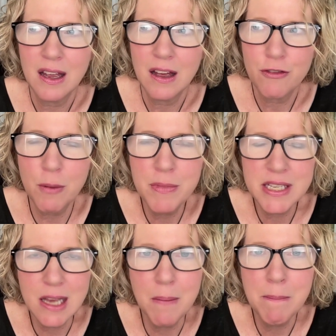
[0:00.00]
from this
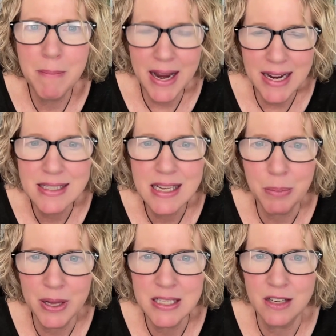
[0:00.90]
amazing
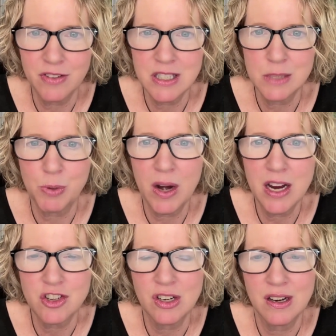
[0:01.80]
place of
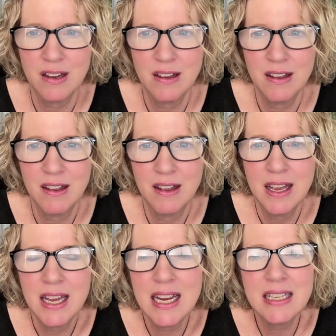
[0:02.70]
inspiration
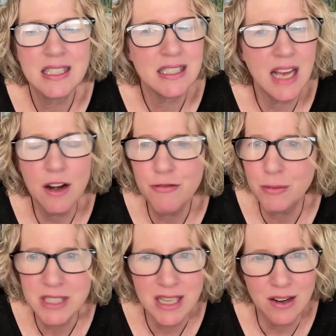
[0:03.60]
instead of
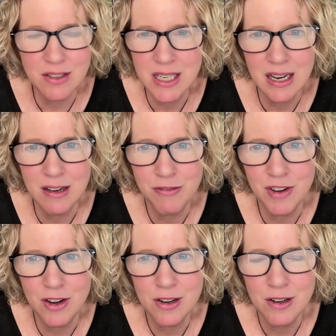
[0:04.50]
from scarcity and
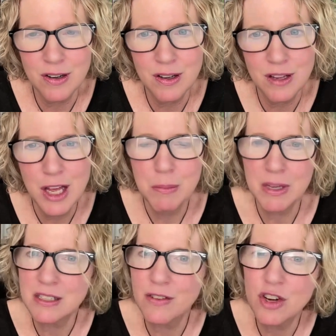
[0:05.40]
fear.
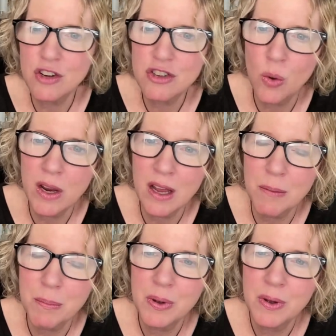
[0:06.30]
Because if you're showing
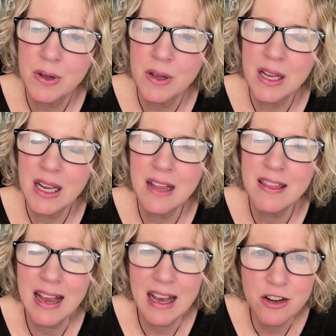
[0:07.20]
up in
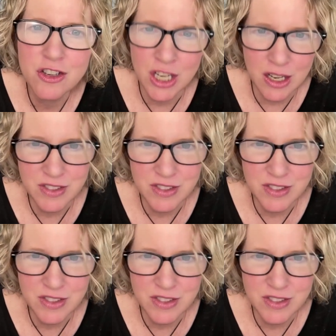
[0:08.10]
the energy of